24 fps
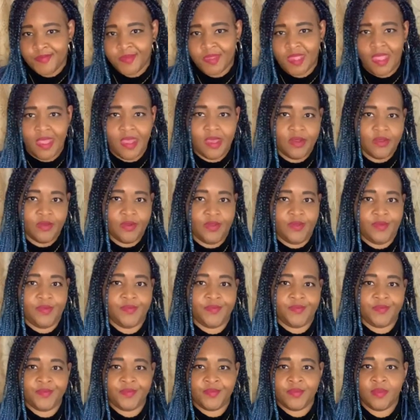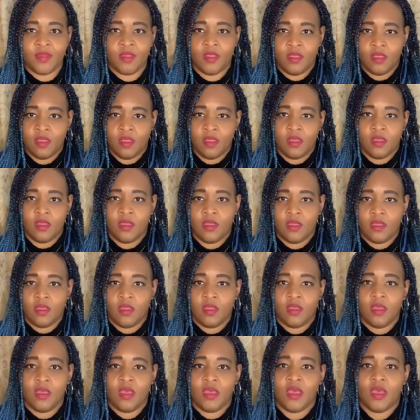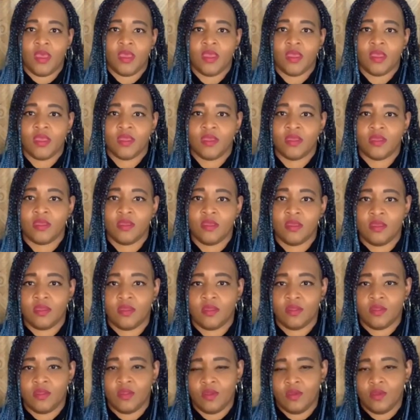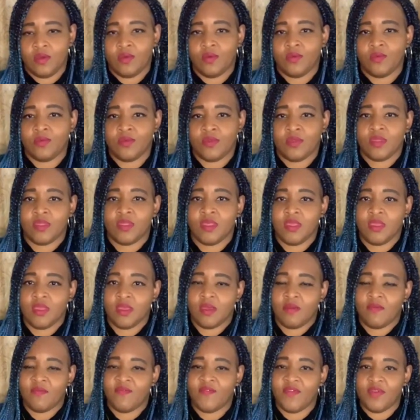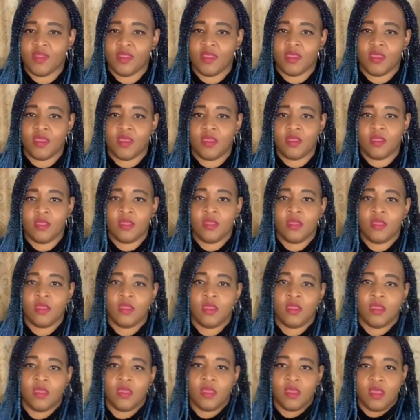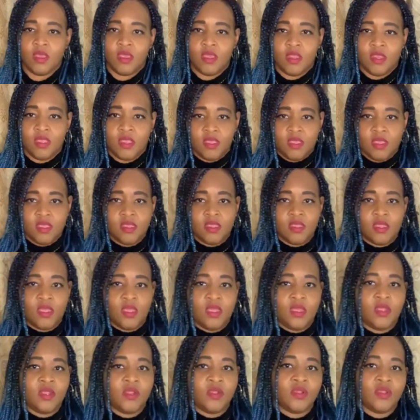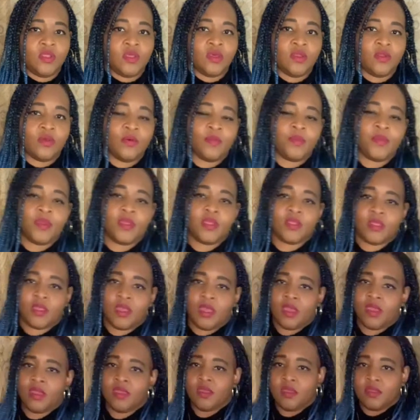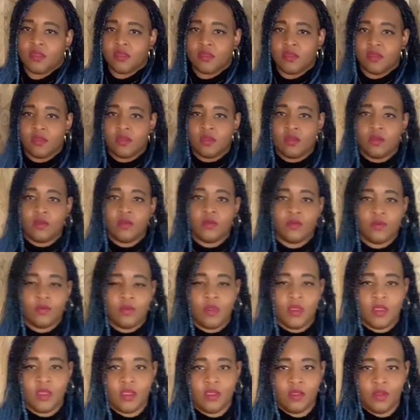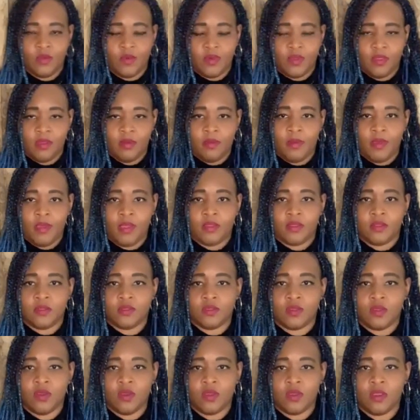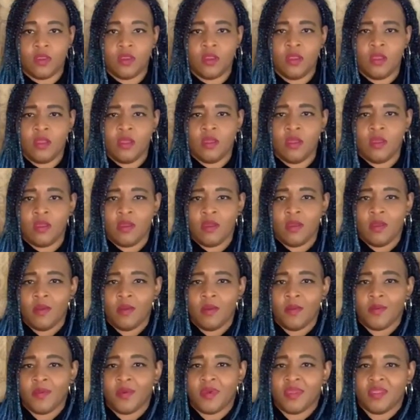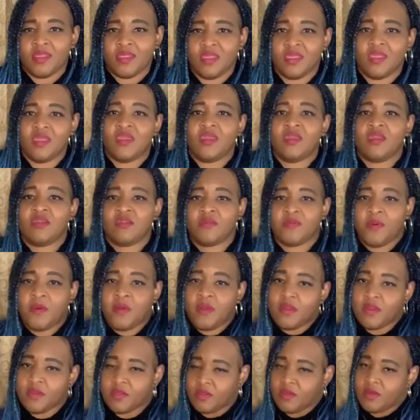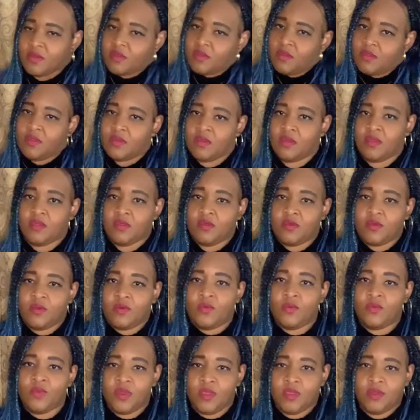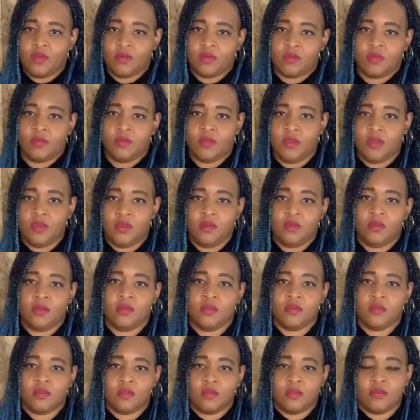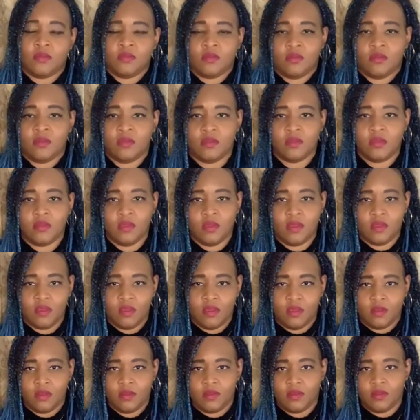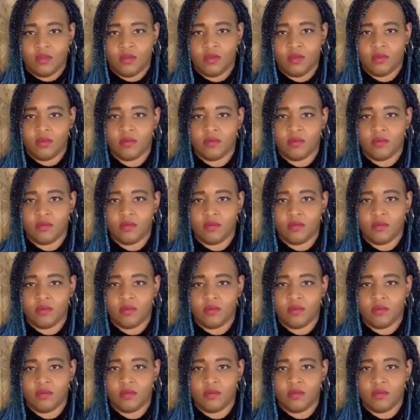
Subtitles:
I don't know. I don't think I'm feeling it. It is a little bit tight right here where the buttons are, but this part looks a little weird to me. I don't know.